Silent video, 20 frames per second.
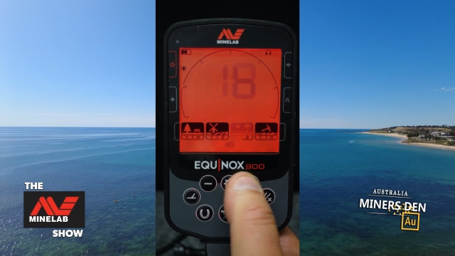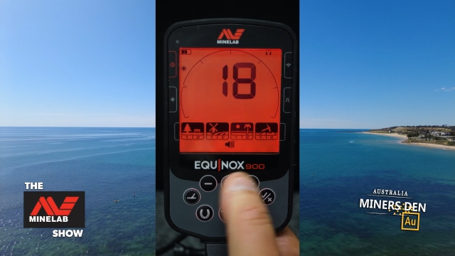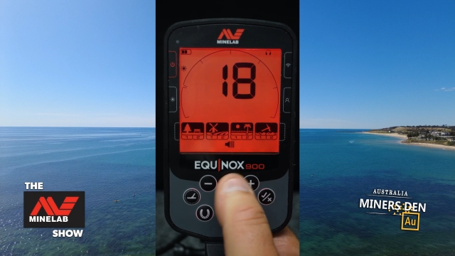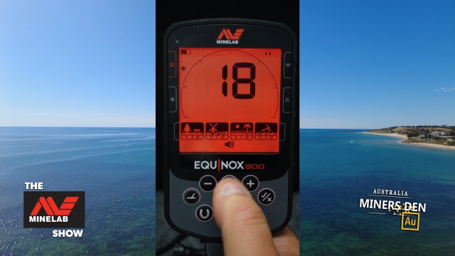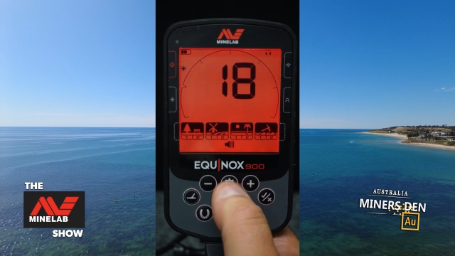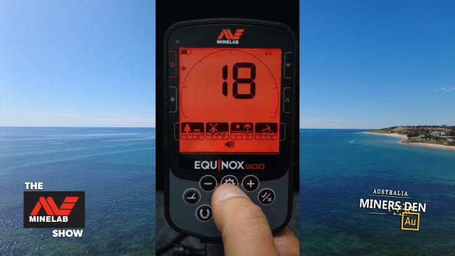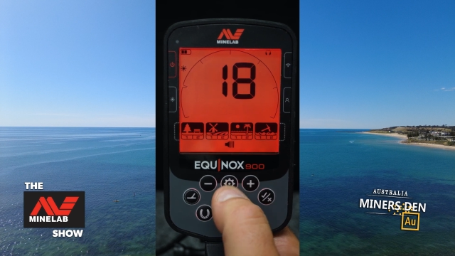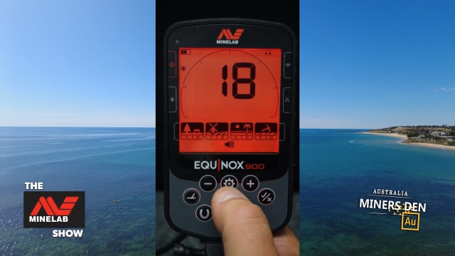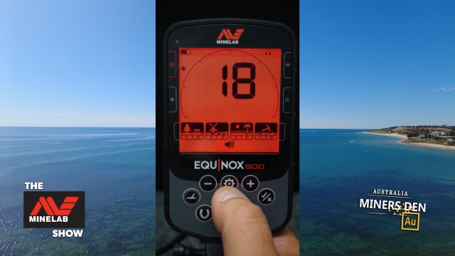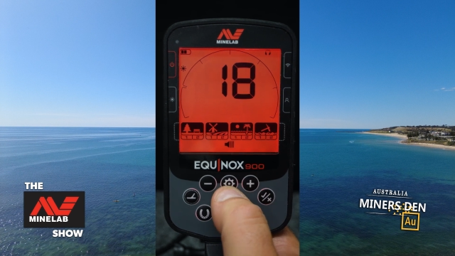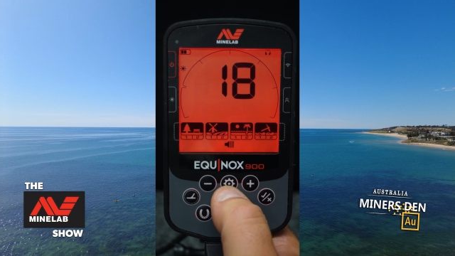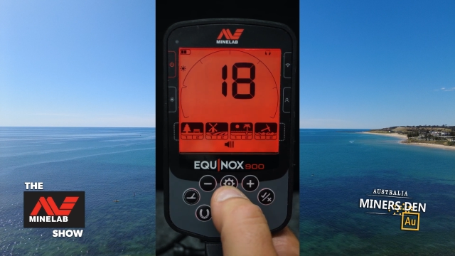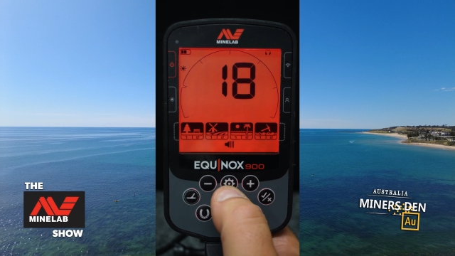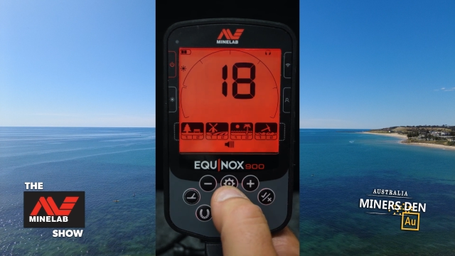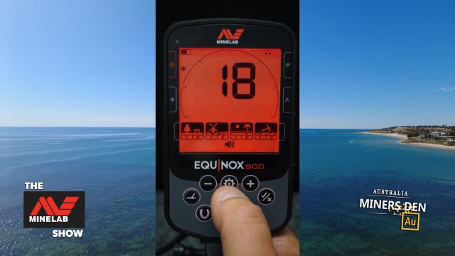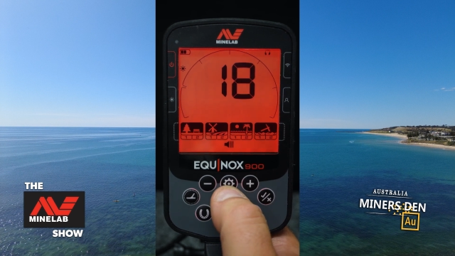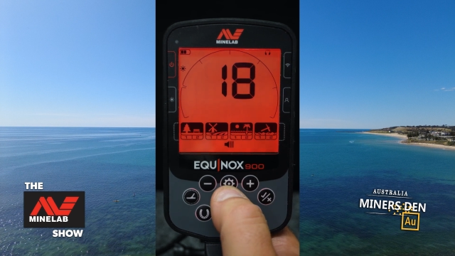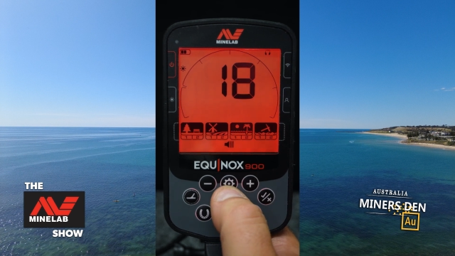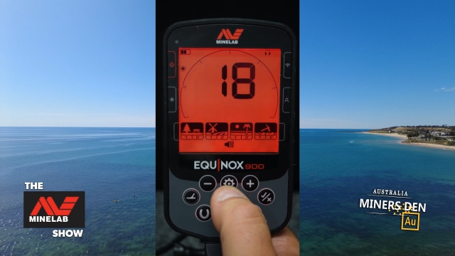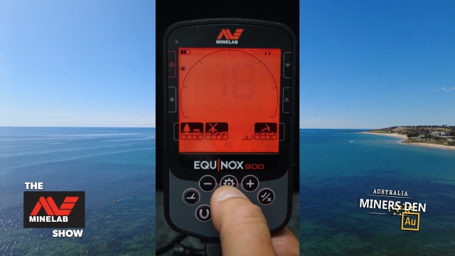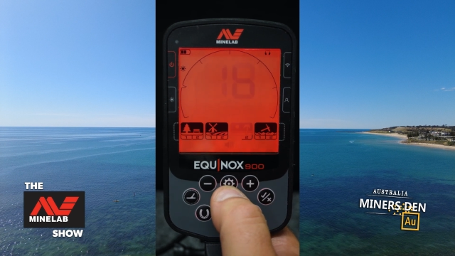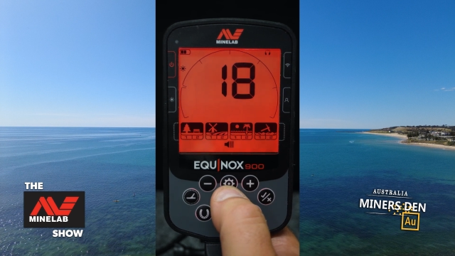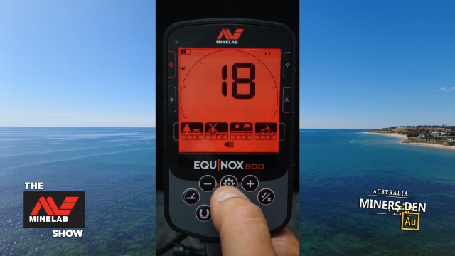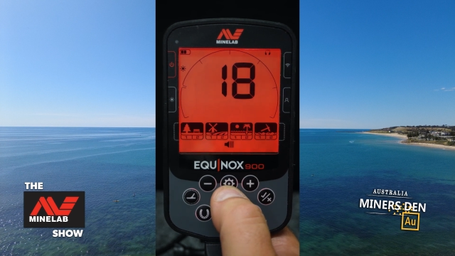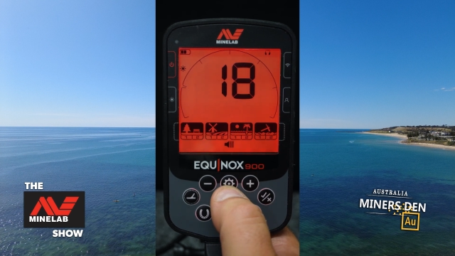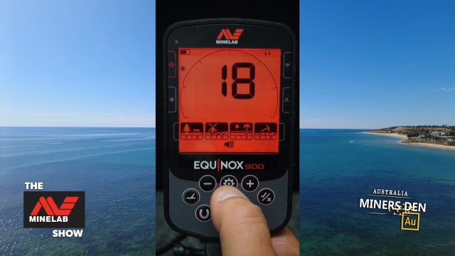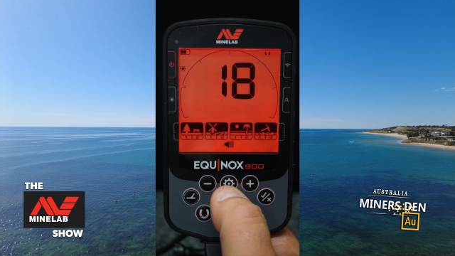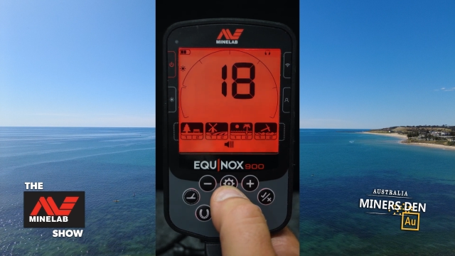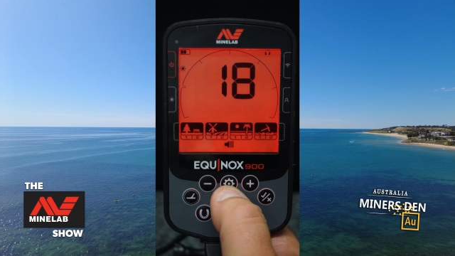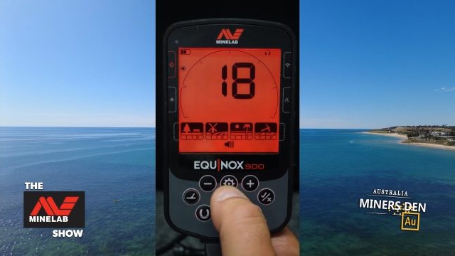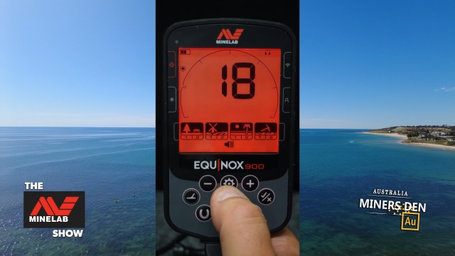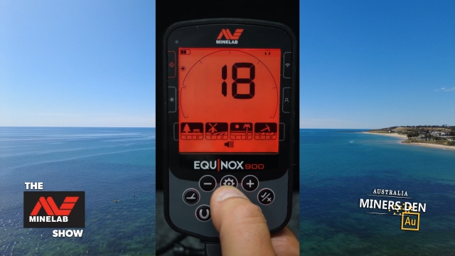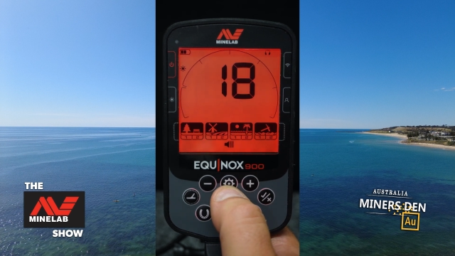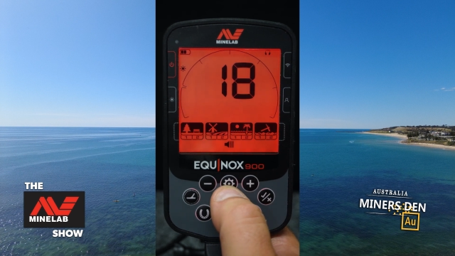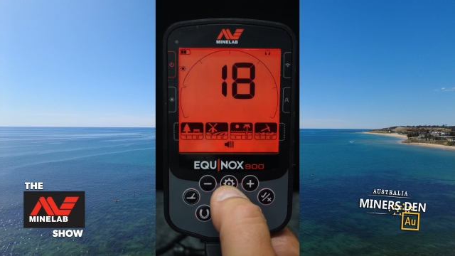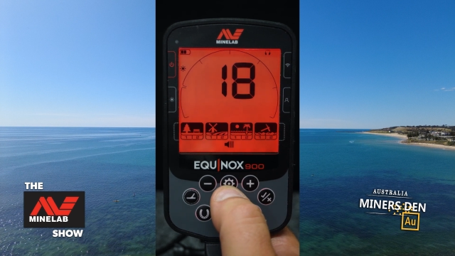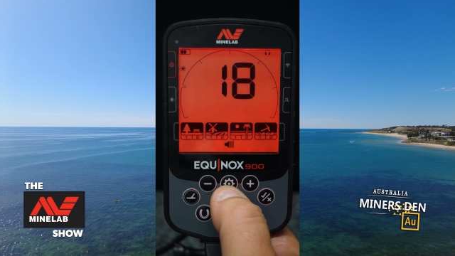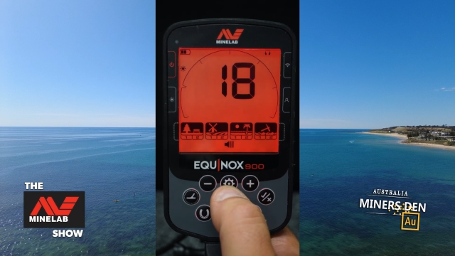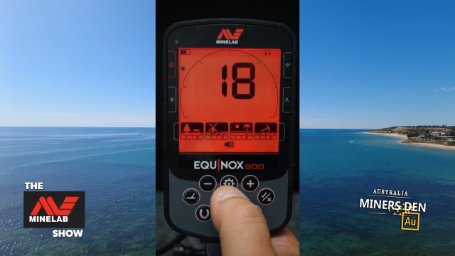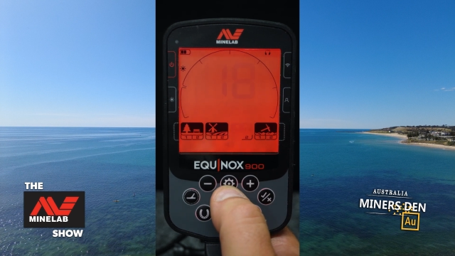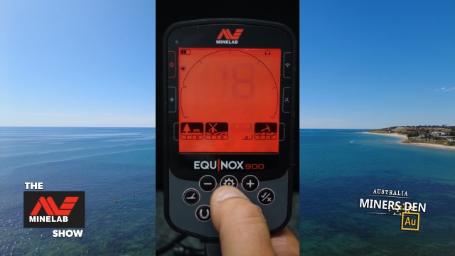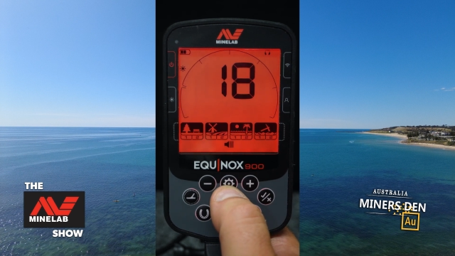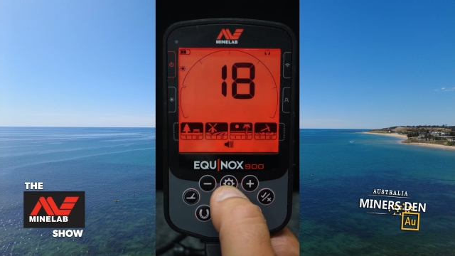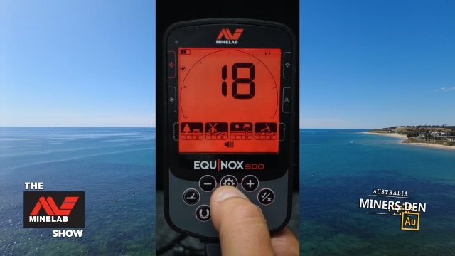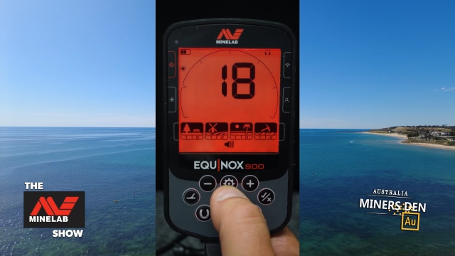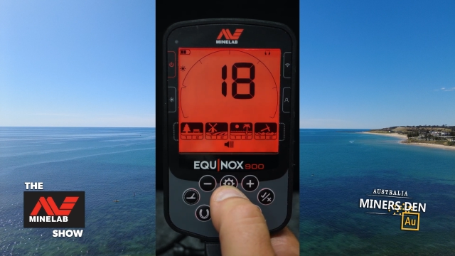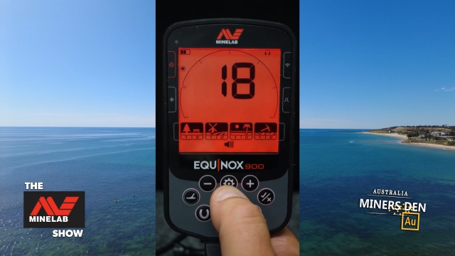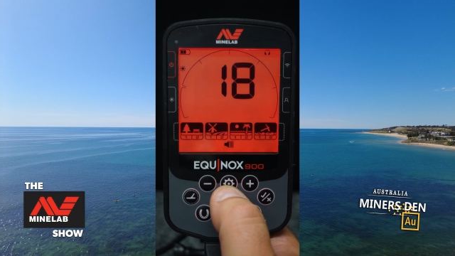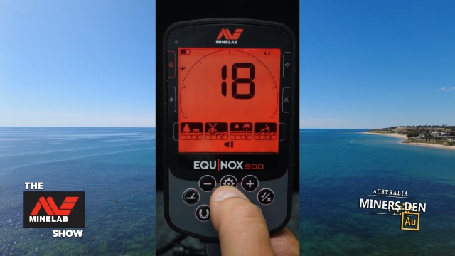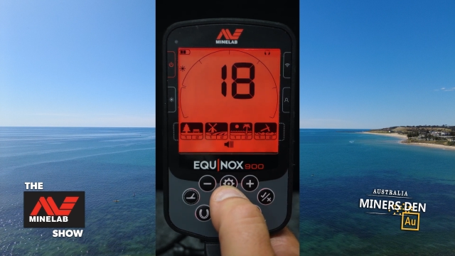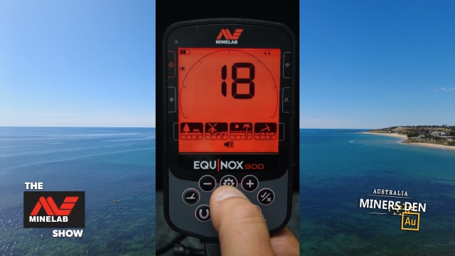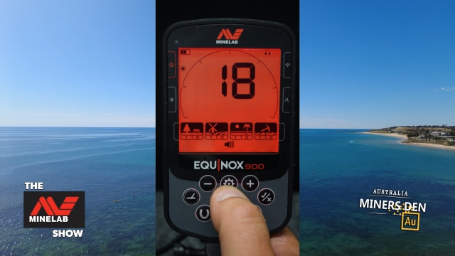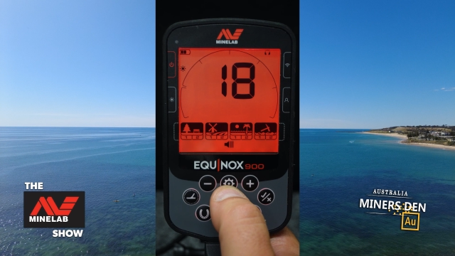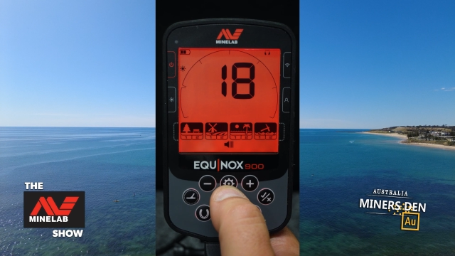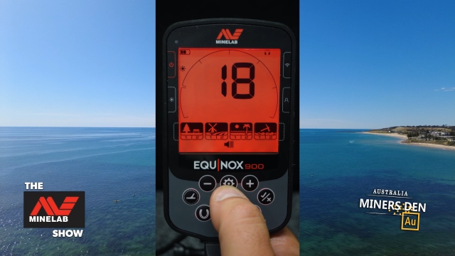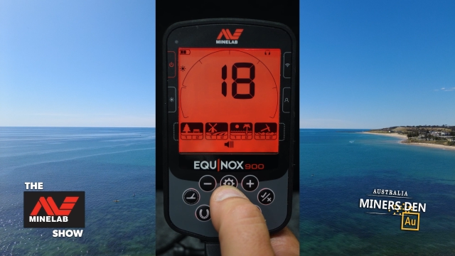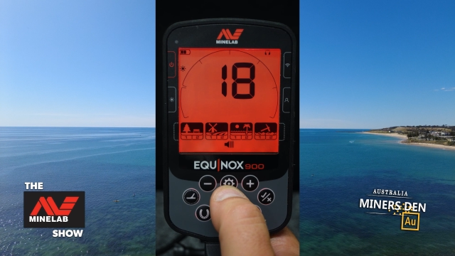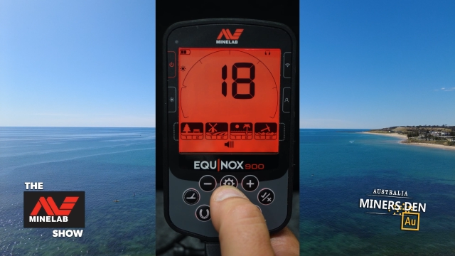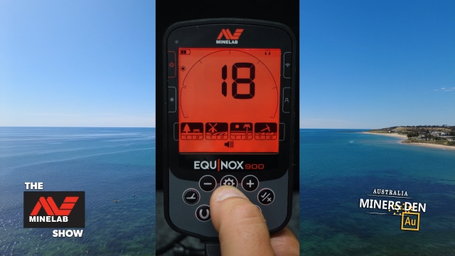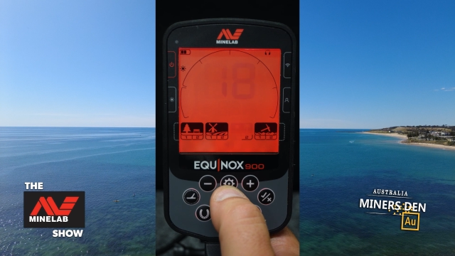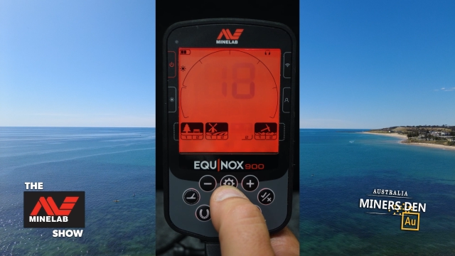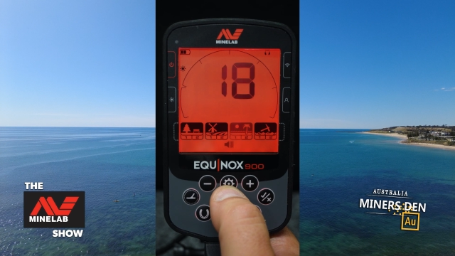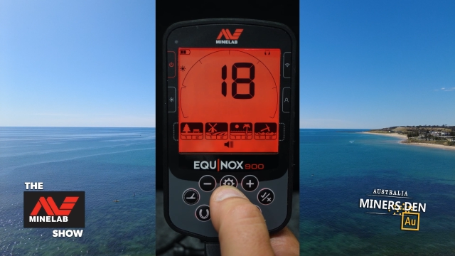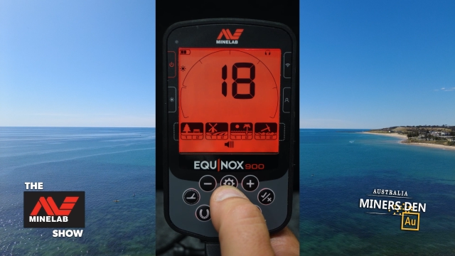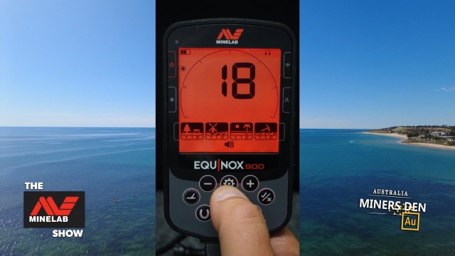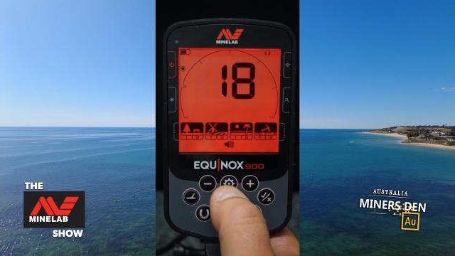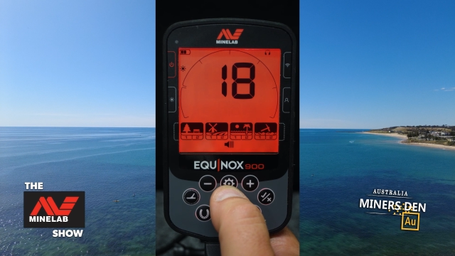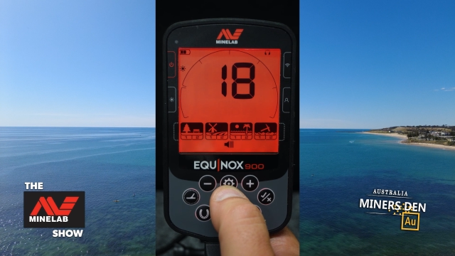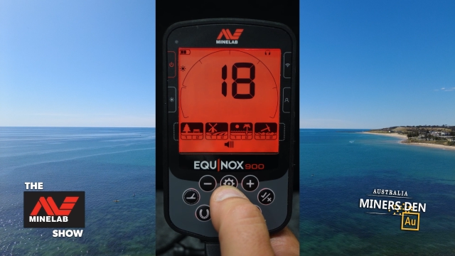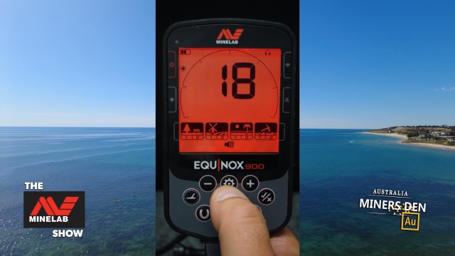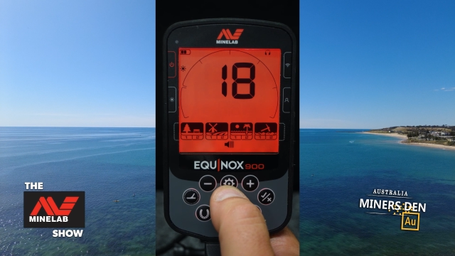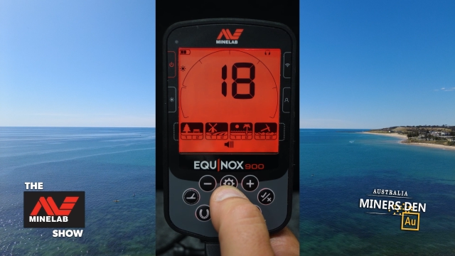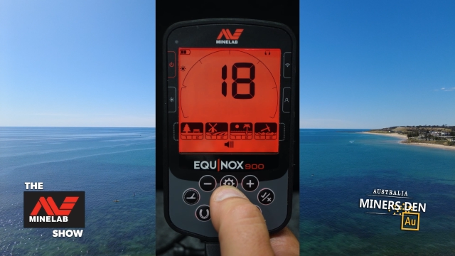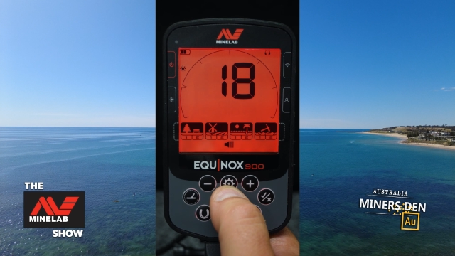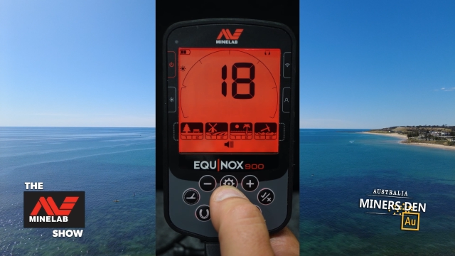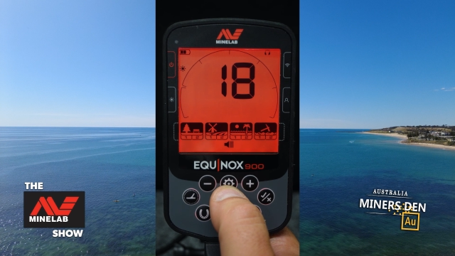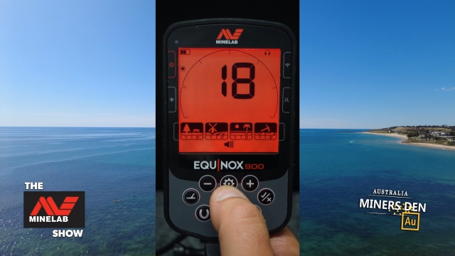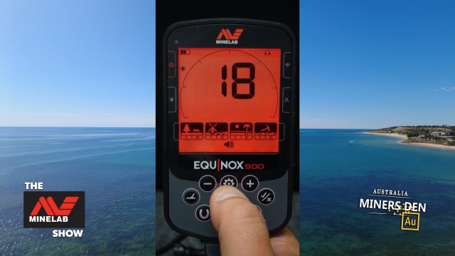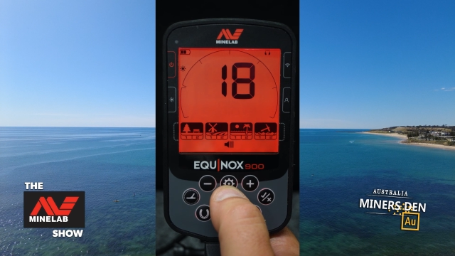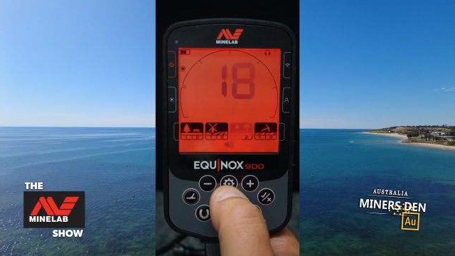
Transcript: (no speaker visible)